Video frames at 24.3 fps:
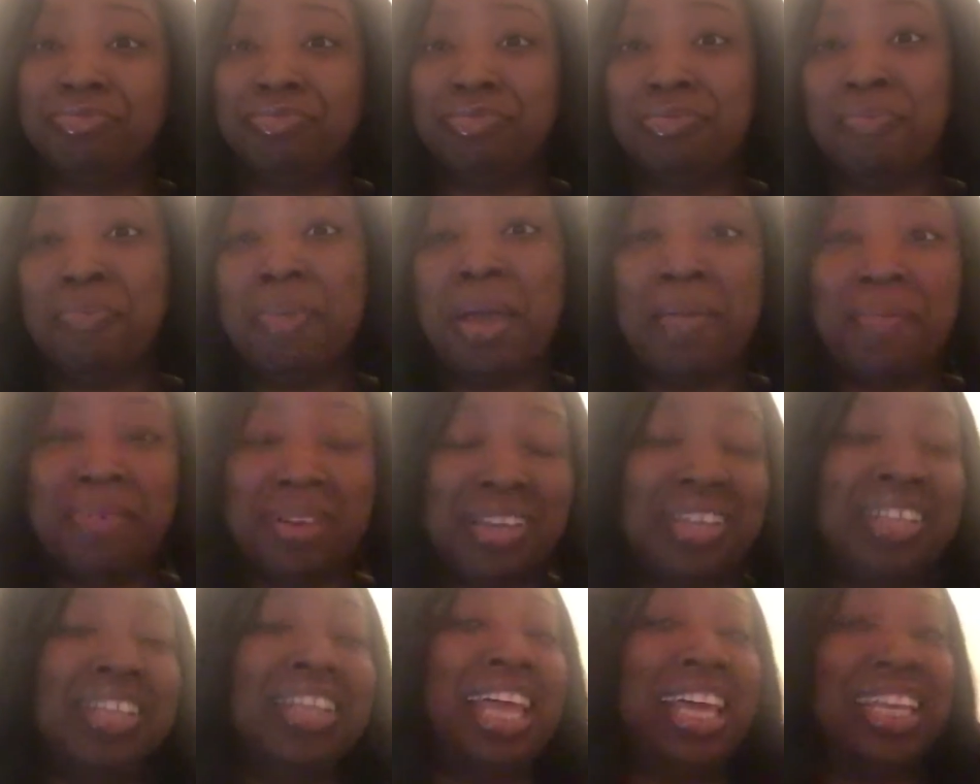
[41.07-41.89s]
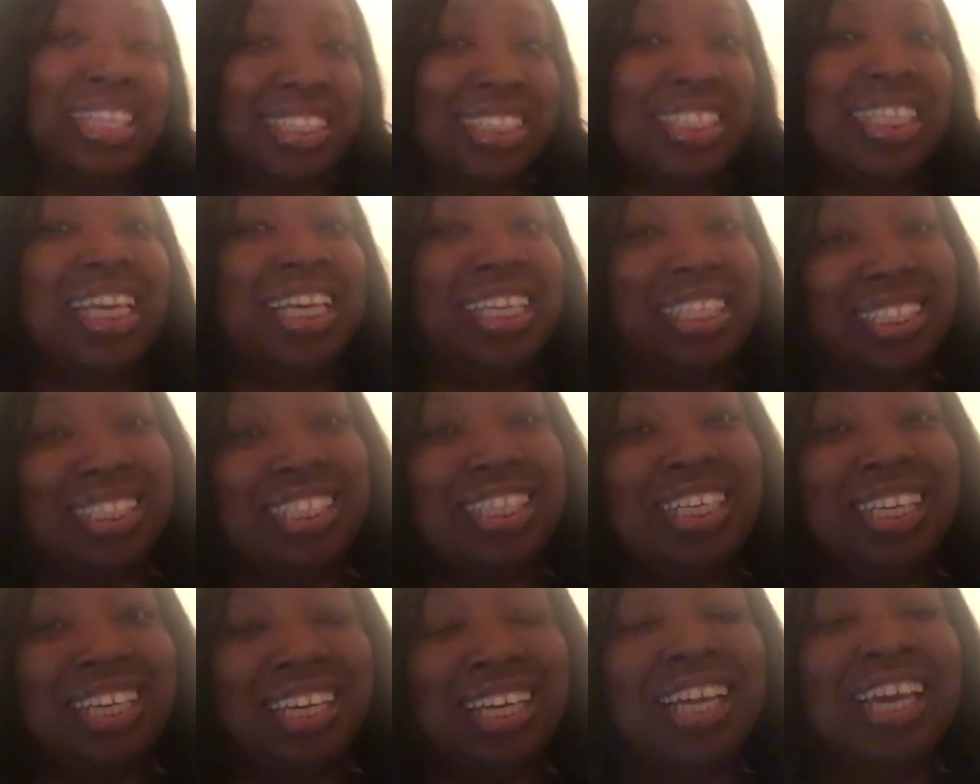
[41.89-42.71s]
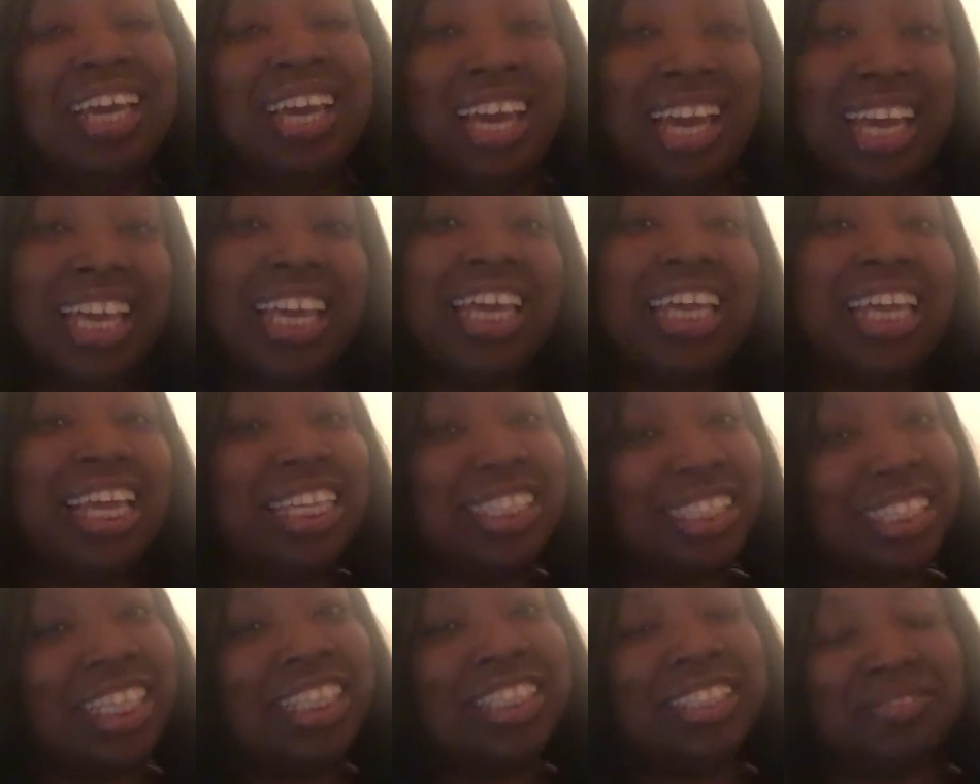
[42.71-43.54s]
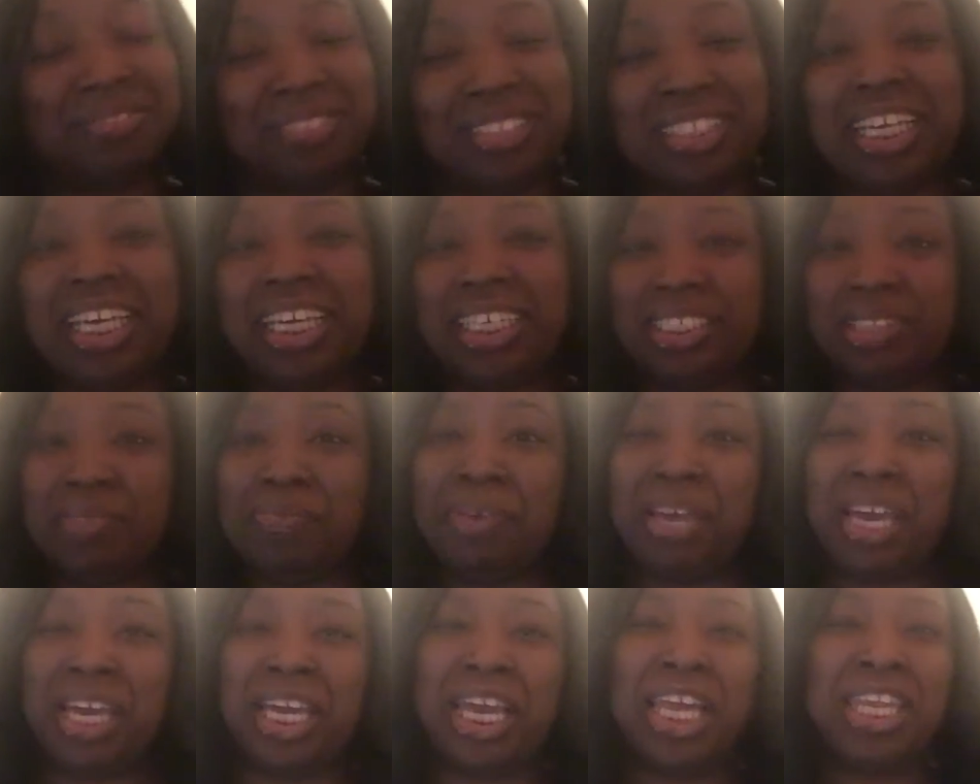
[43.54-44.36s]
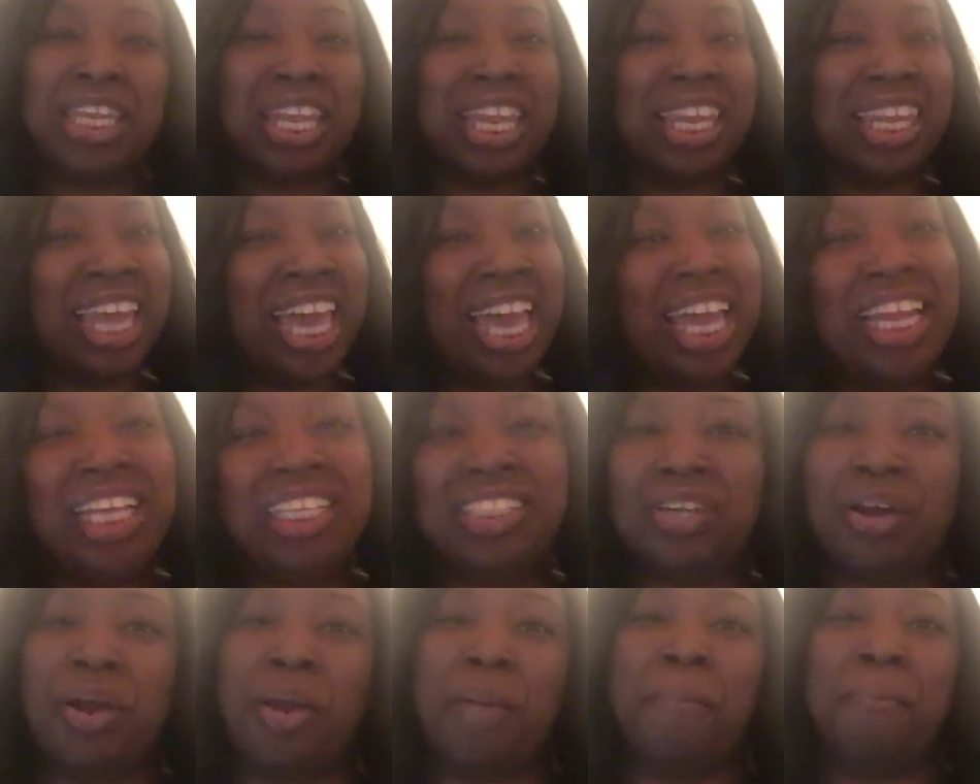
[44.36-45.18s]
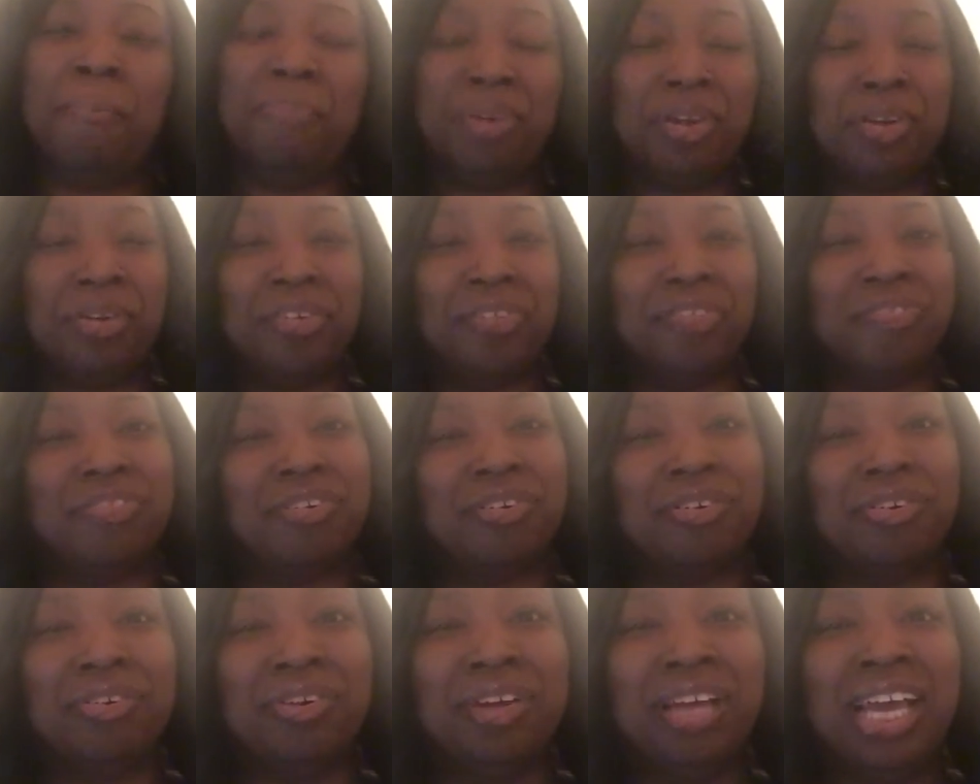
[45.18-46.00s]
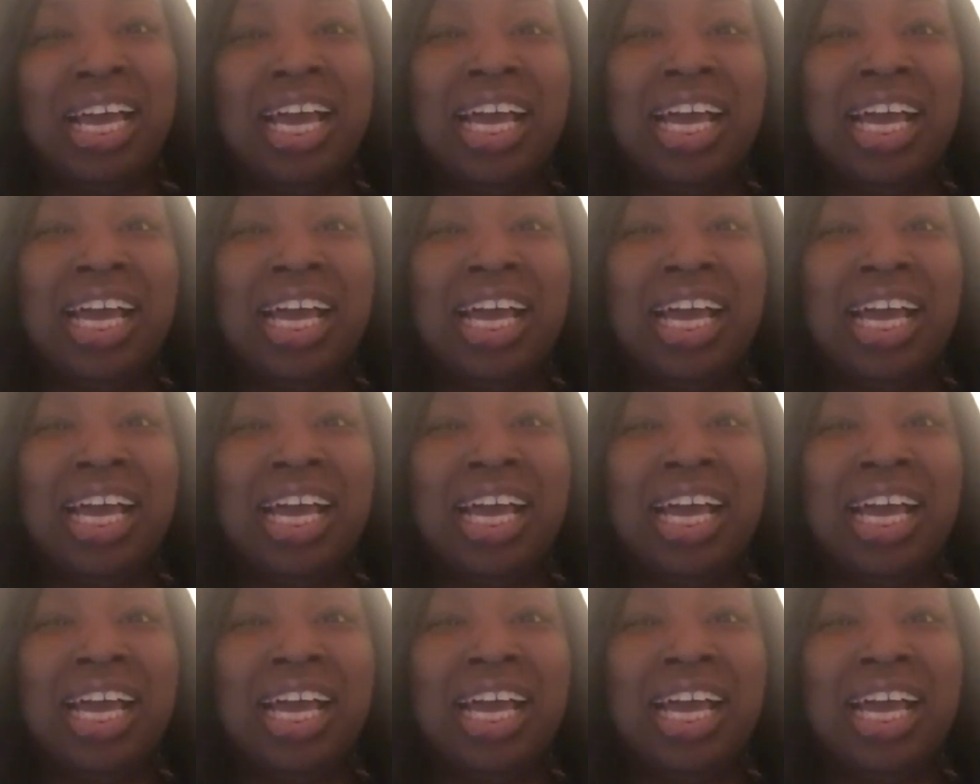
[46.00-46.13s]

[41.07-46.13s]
baby, they sexy. Yeah, these some sexy men, and the ladies are beautiful.